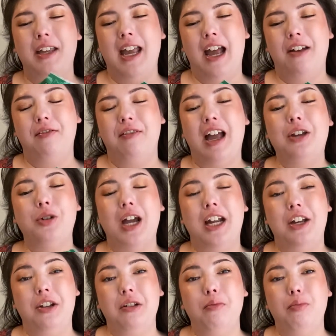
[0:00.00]
I tried
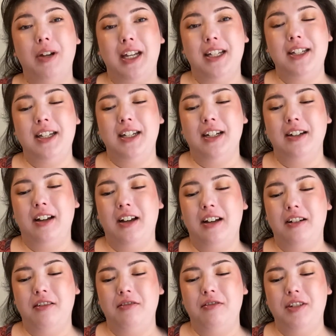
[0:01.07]
a new brand here
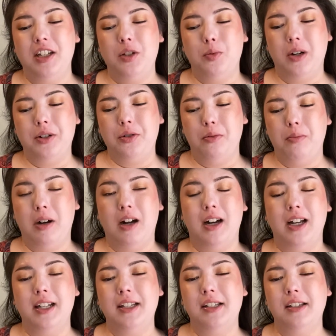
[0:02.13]
of dishwasher
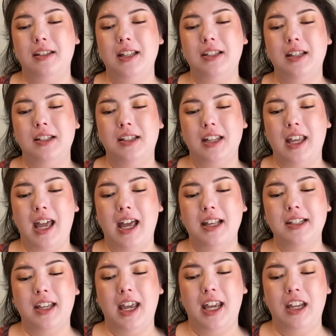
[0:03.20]
pods. This is the
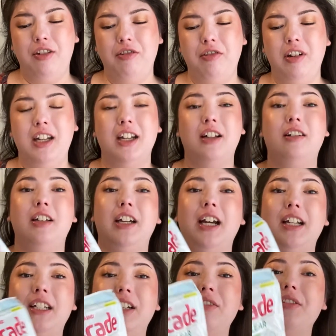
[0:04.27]
Cascade Free and Clear.
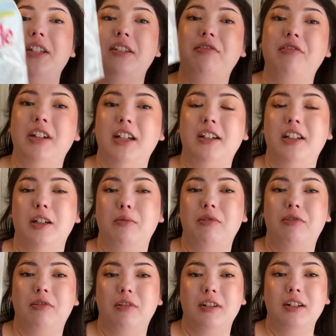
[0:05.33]
I'd never seen Free and Clear
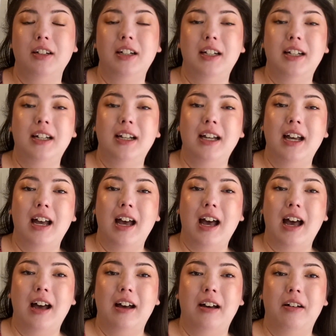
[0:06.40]
before.
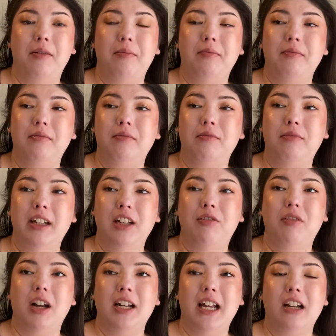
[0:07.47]
We had
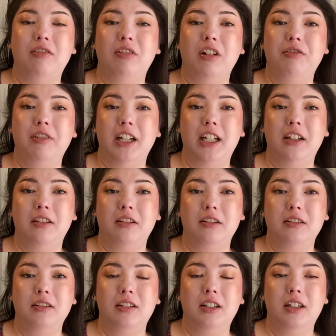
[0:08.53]
run out of our
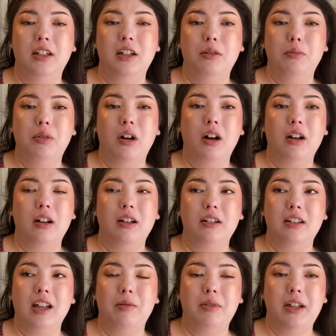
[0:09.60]
regular
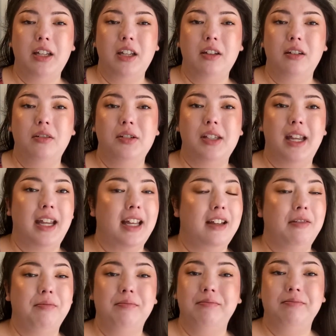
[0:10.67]
product that we use,
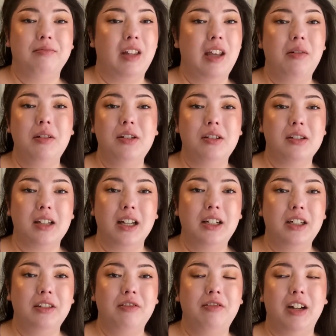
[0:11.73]
and it was just, I
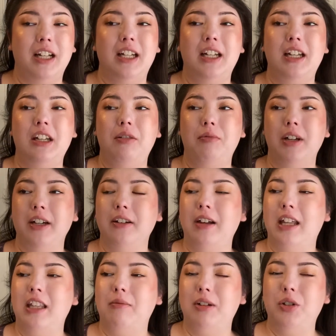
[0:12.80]
couldn't find it anywhere.
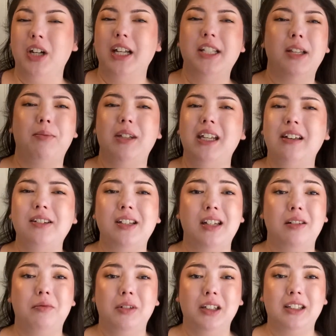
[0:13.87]
And then we tried something else. It
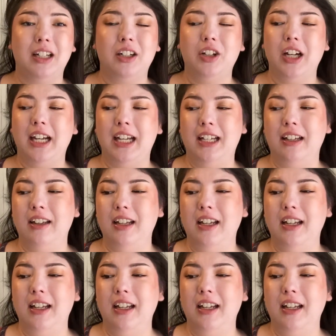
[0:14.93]
didn't work that great.